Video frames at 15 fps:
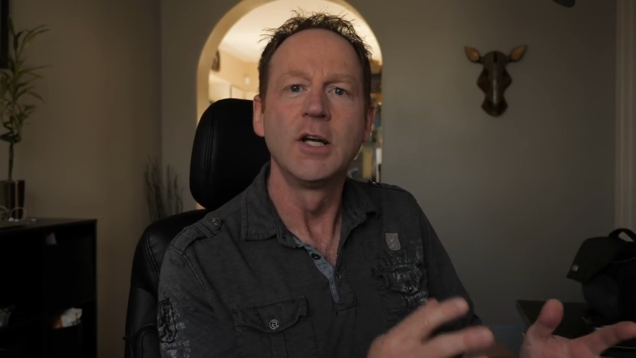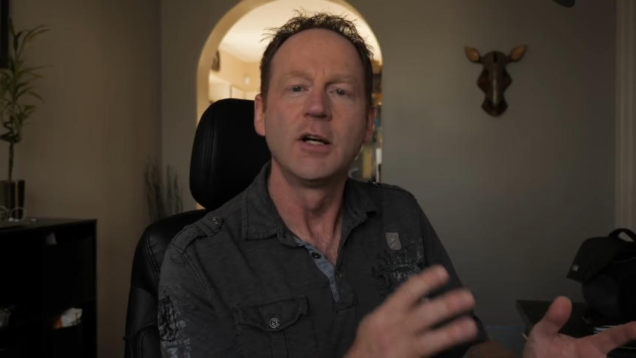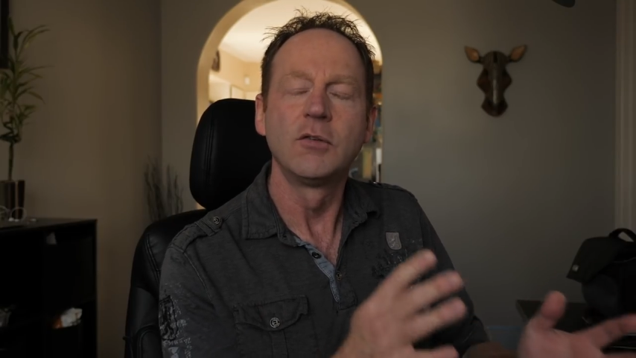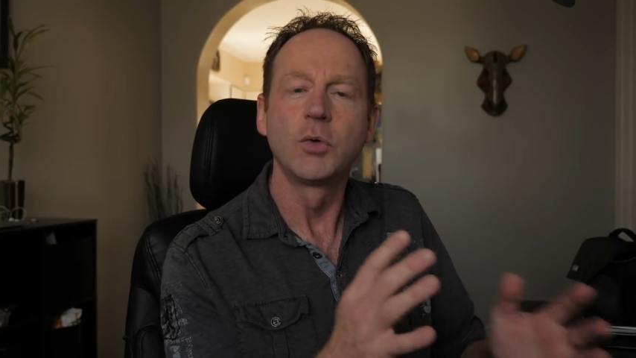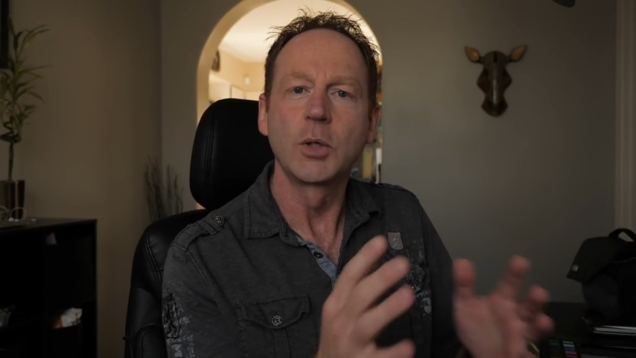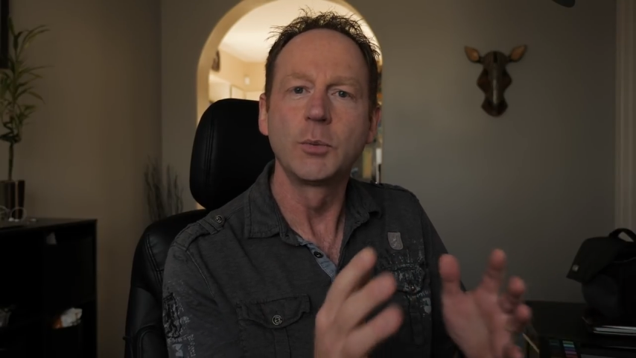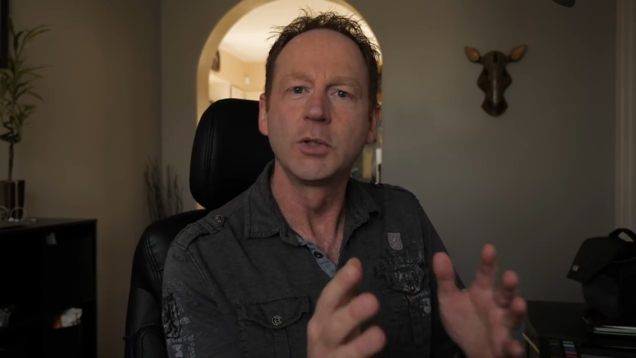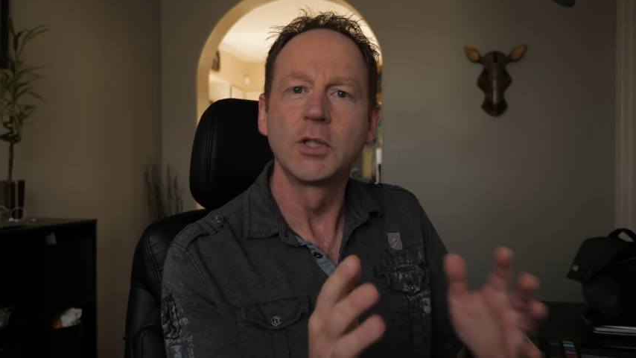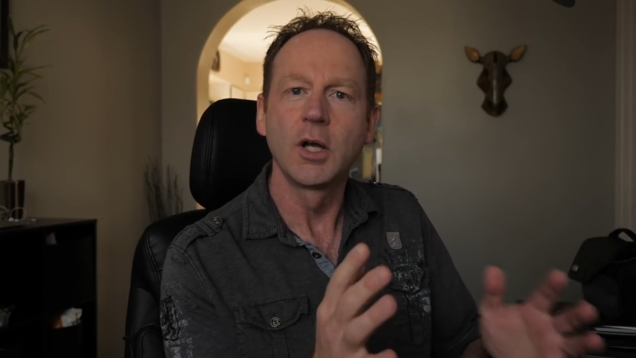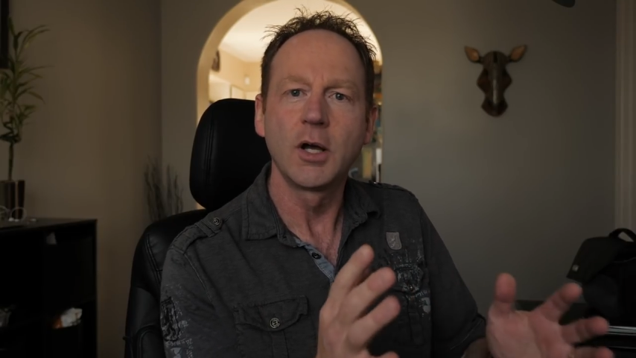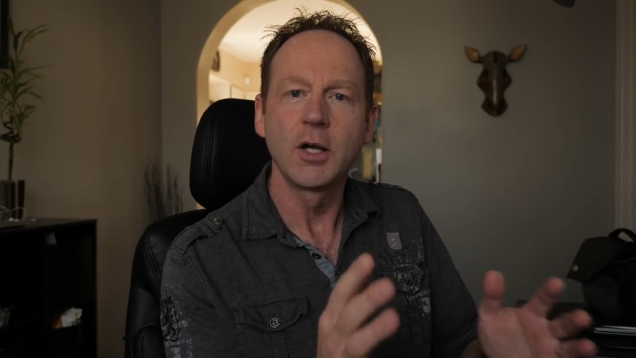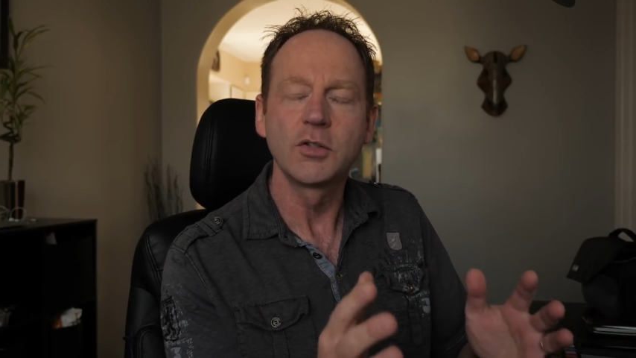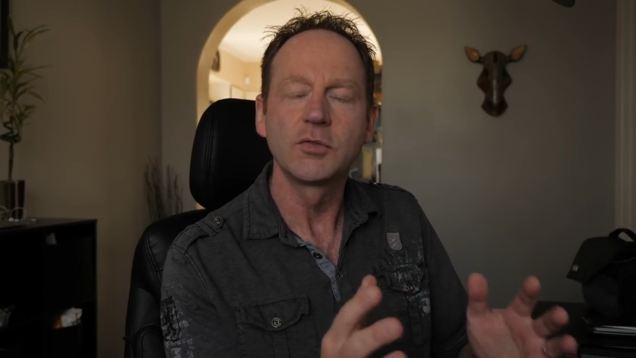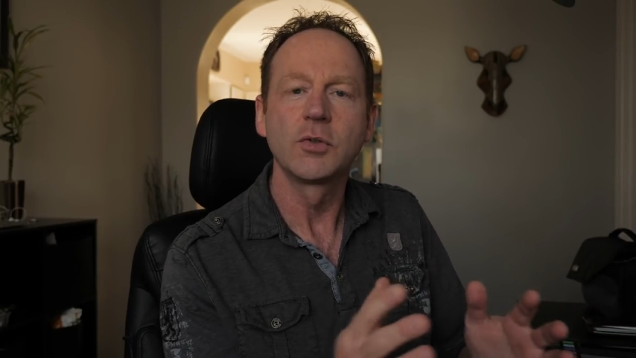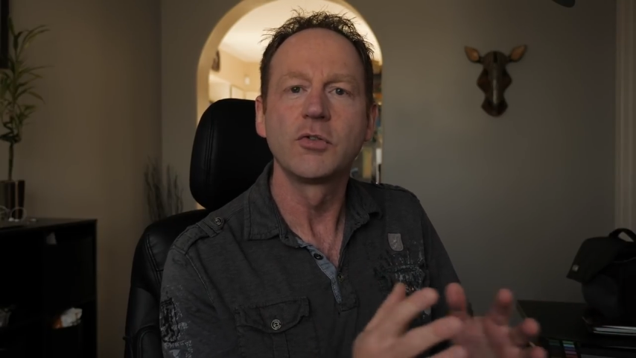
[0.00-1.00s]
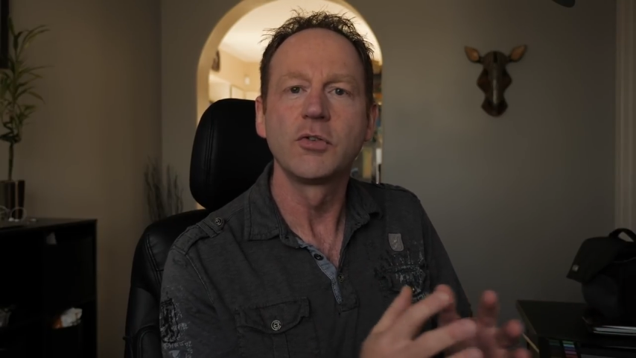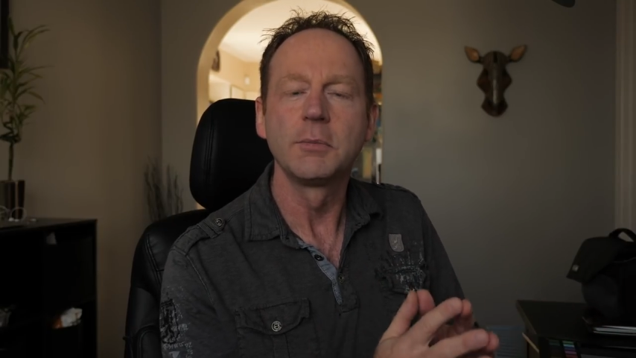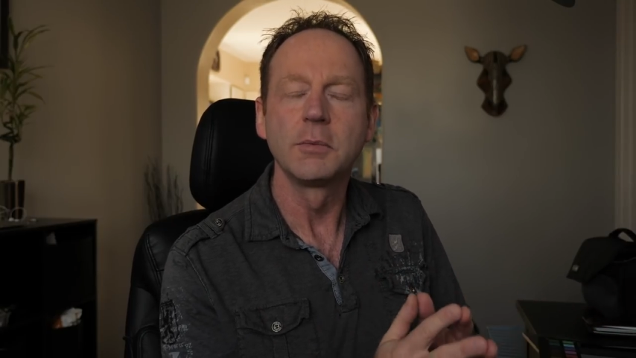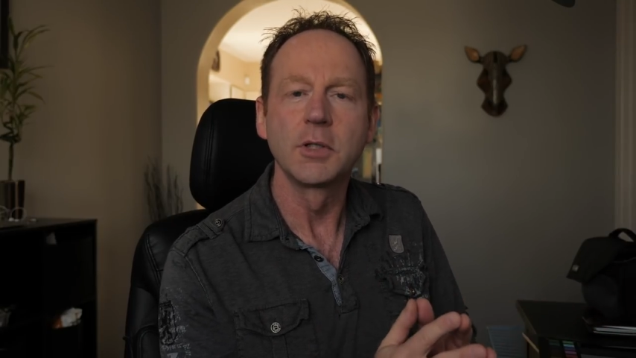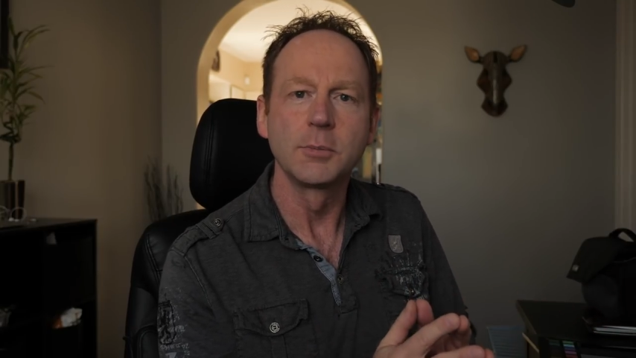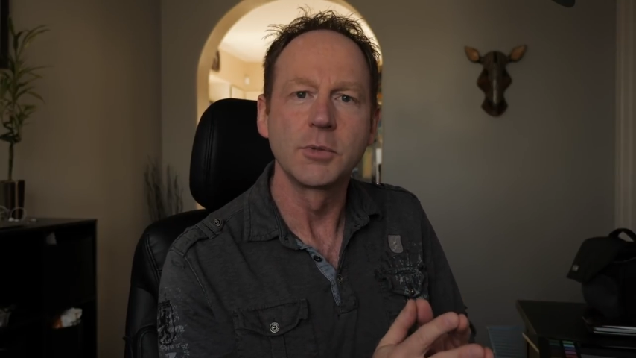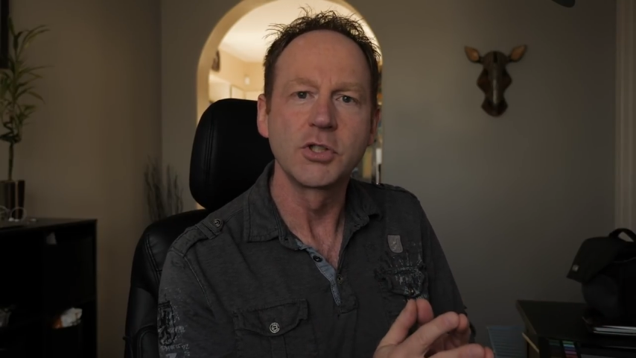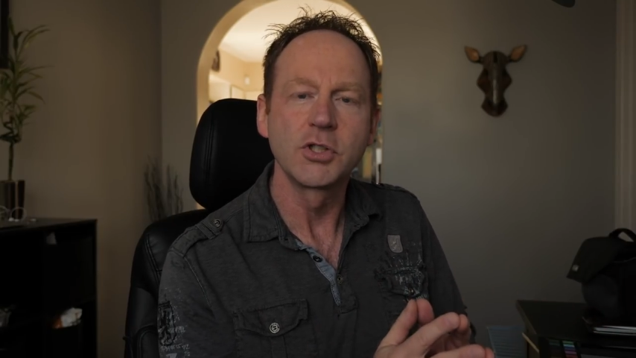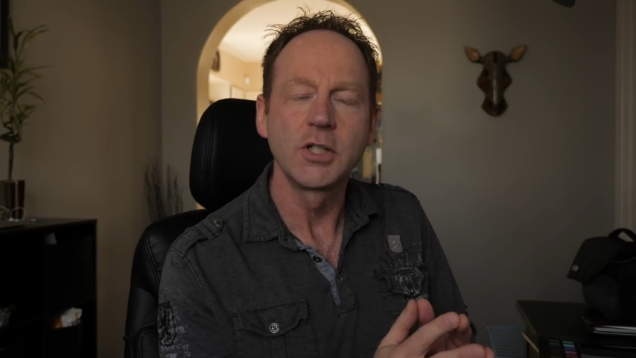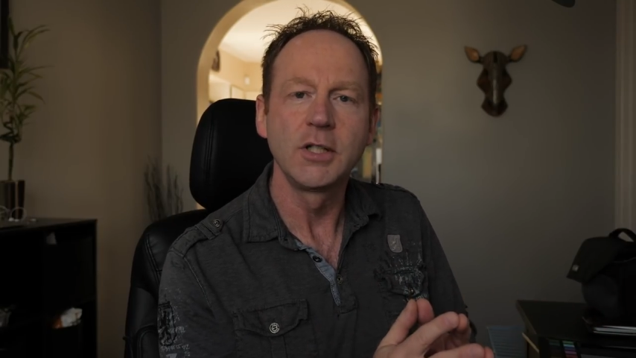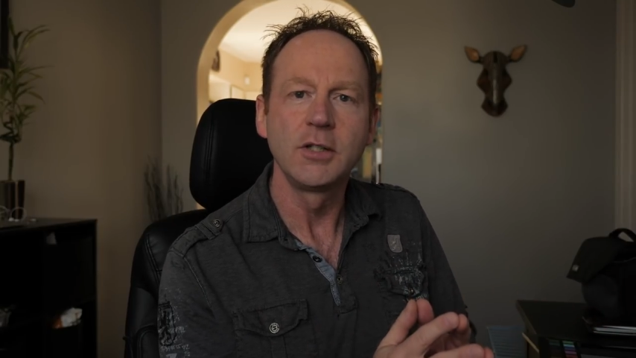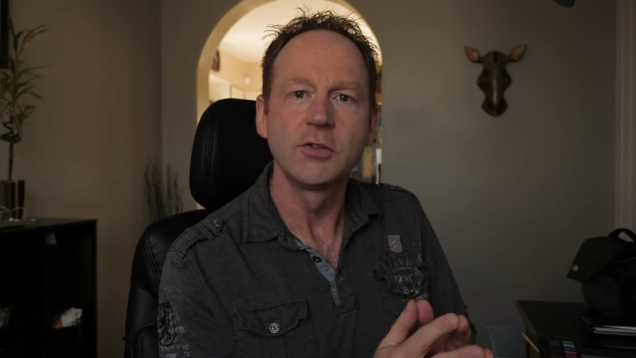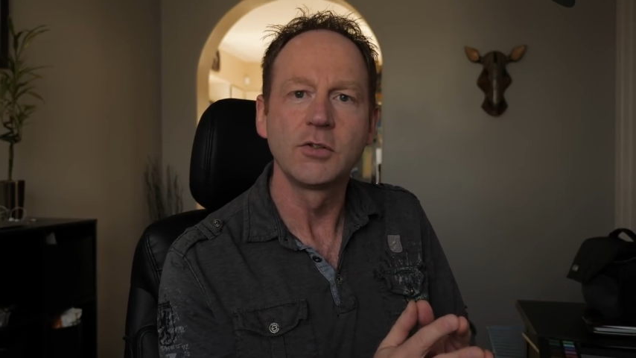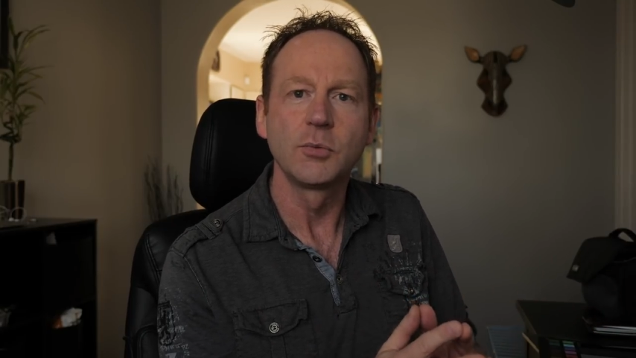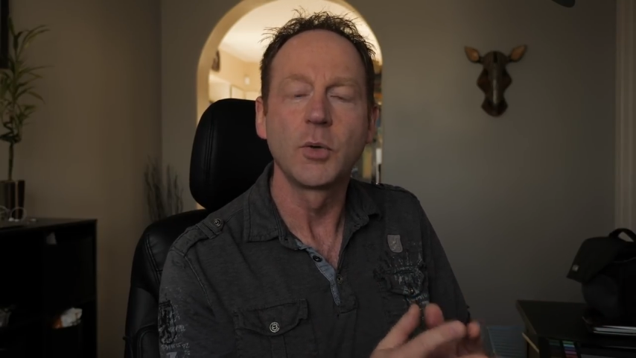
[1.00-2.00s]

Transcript: of what it would cost for similar machines,